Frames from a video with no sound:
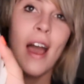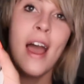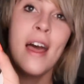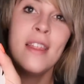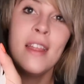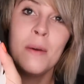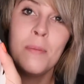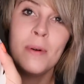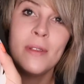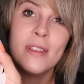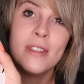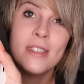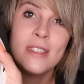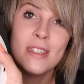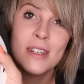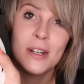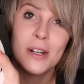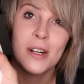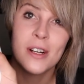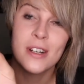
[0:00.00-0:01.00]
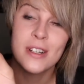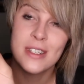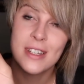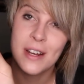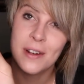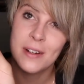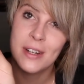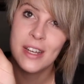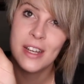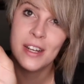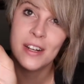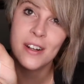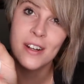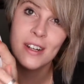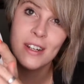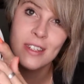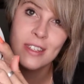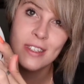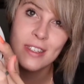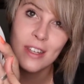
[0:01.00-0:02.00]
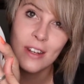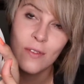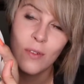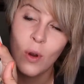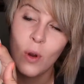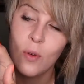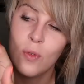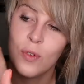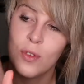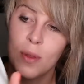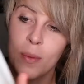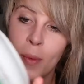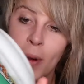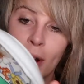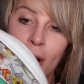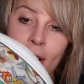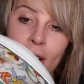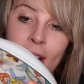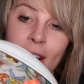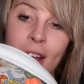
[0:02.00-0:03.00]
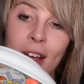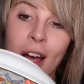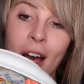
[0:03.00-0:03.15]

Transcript: And they put the sticker down here instead of over the mark.